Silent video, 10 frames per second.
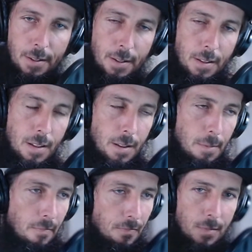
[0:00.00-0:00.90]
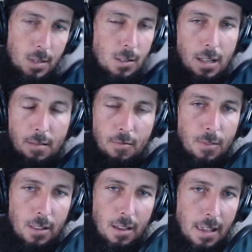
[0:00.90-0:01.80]
So it's not
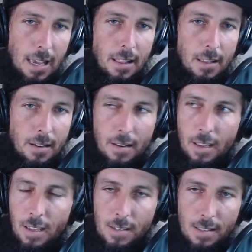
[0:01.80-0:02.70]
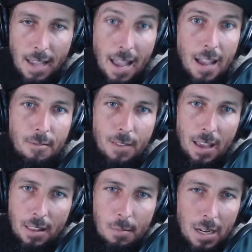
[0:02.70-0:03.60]
fully a gallon. I guess it's a half
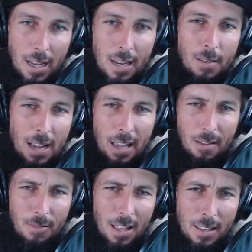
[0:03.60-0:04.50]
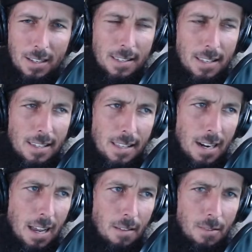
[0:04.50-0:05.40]
gallon, but not even a half gallon. It's less than
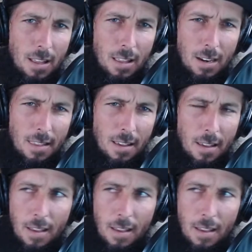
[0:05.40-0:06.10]
a half gallon, I think.